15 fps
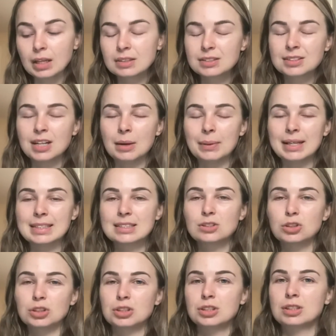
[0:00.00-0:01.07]
So it's
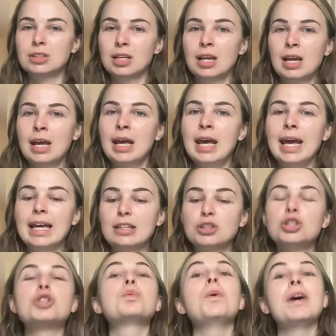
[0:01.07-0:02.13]

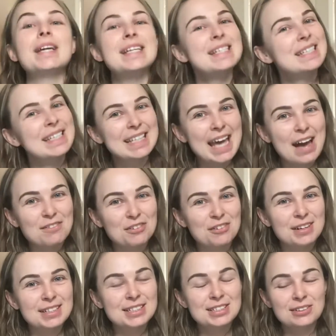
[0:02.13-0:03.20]
just working
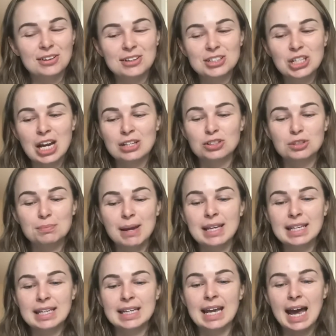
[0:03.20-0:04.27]
together as such, and just
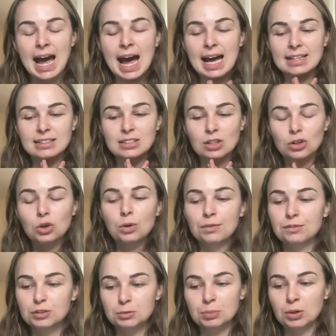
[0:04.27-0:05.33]
making it as
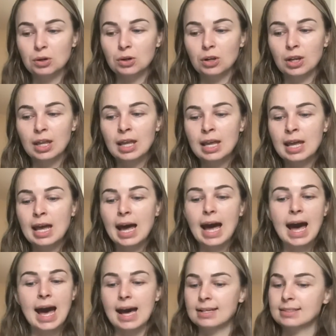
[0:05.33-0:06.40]
comfortable
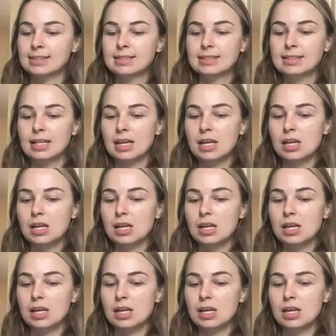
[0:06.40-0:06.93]
as